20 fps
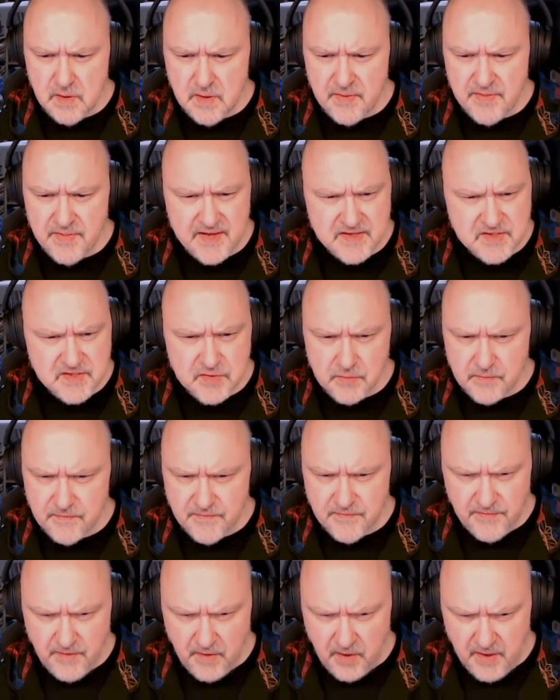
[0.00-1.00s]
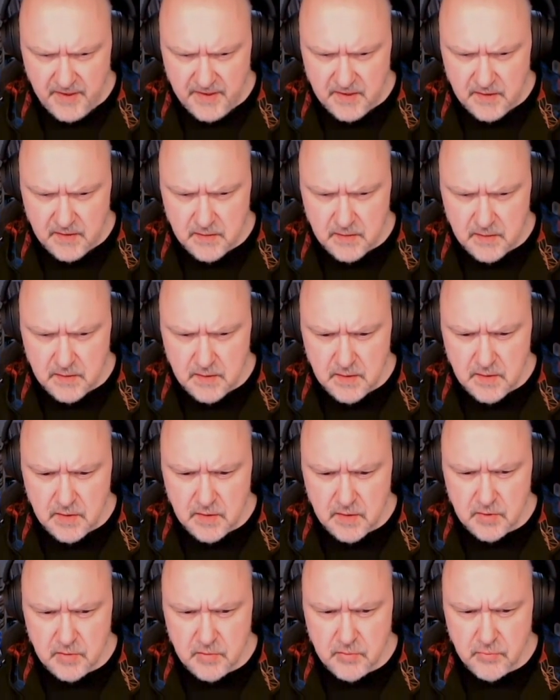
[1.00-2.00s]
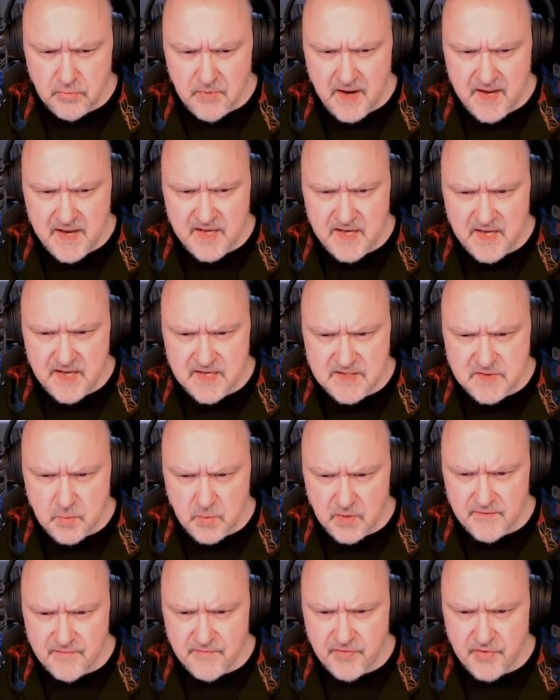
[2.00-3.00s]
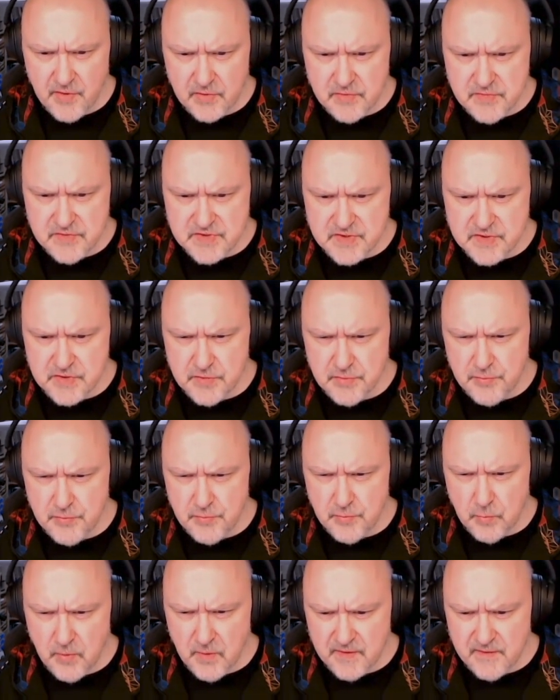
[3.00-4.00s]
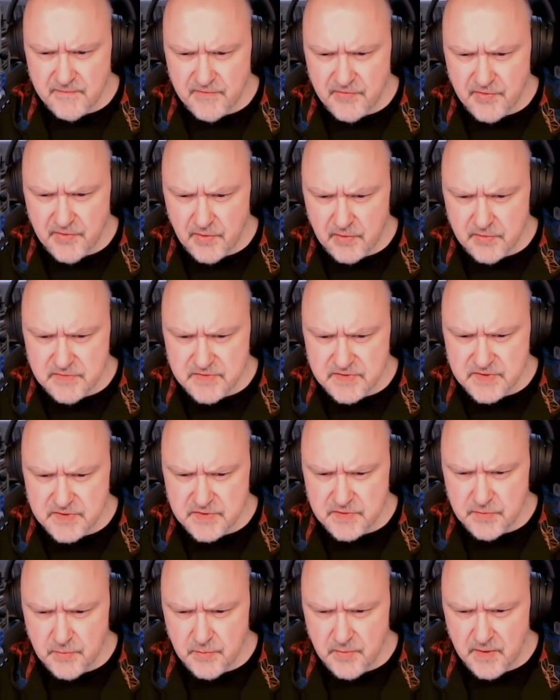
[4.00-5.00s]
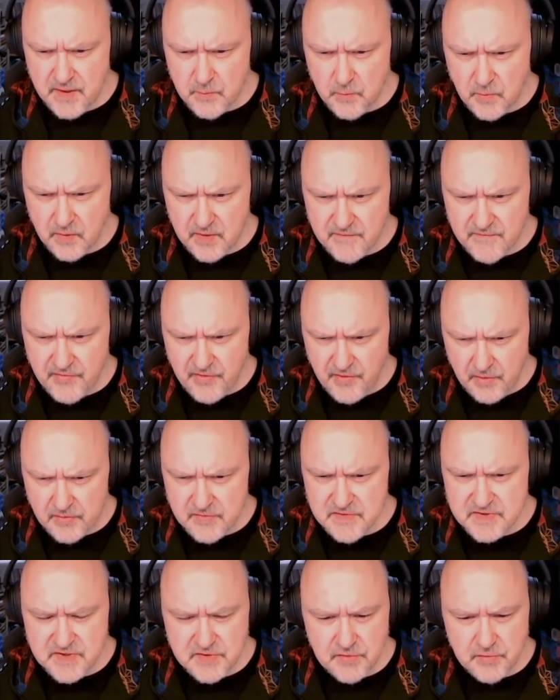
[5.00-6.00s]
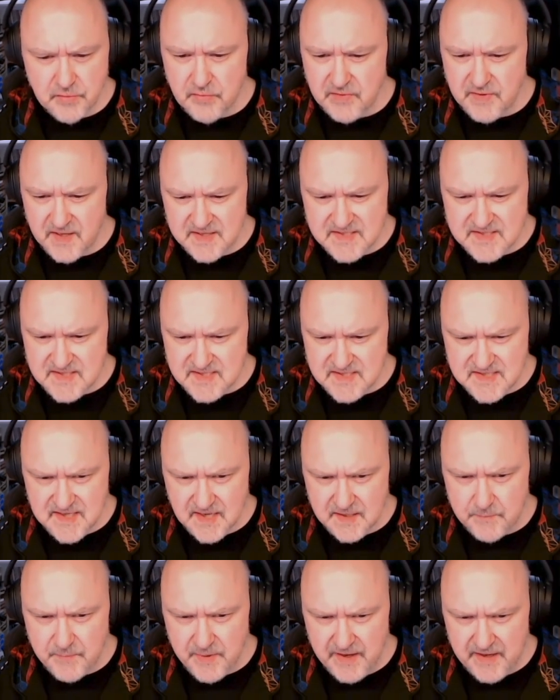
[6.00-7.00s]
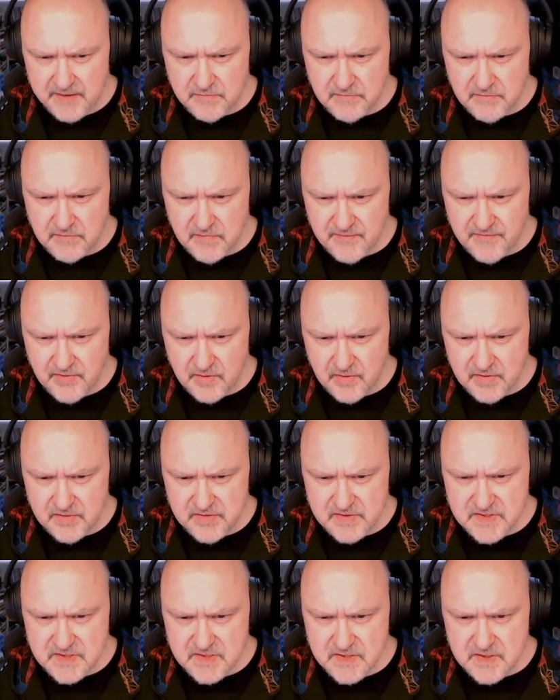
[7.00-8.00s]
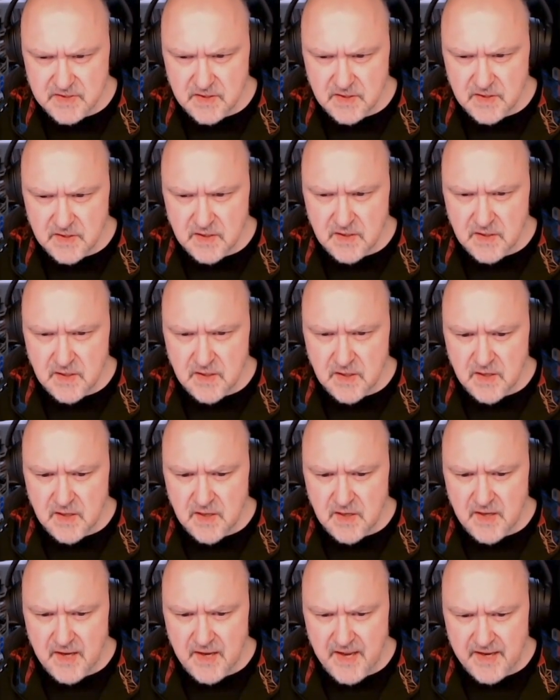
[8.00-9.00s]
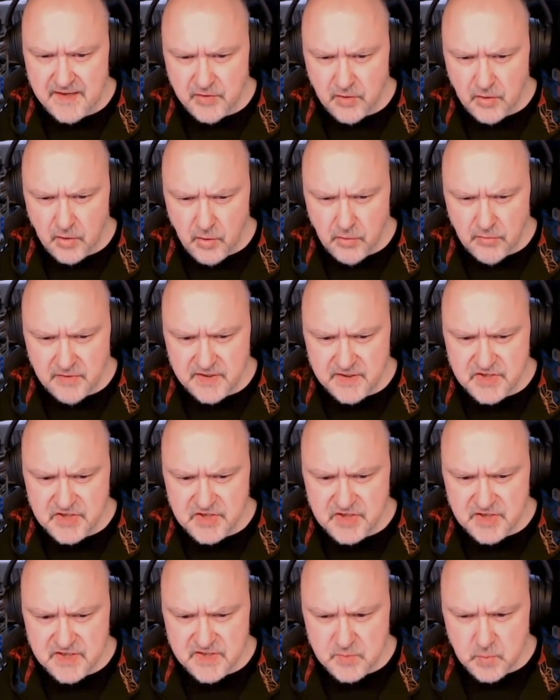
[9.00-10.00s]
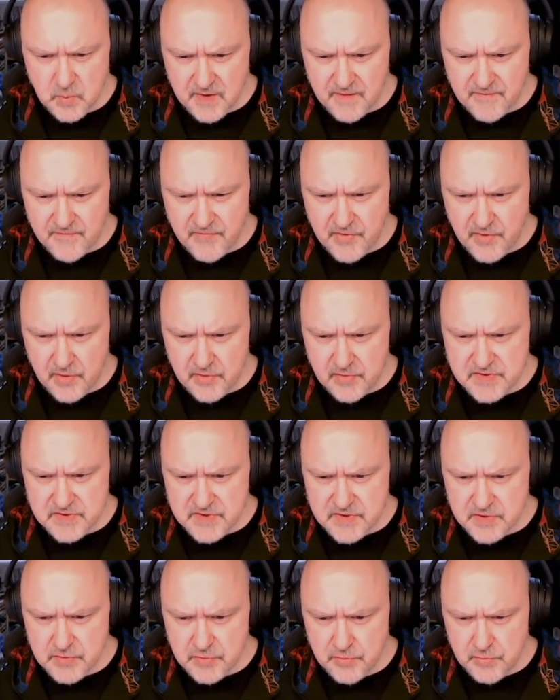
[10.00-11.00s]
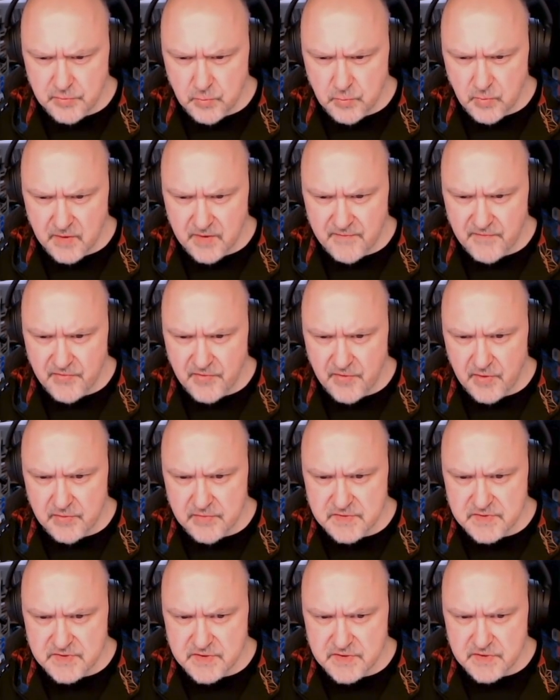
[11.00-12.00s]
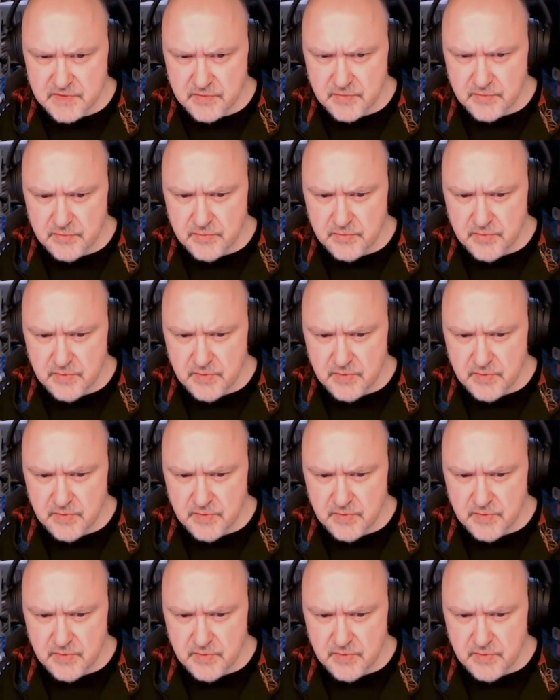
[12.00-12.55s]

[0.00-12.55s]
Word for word: That's all fine. Grey is one of those two, one of those two, and one of those two. That's the same pattern reversed. And orange is one of those two, one of those two,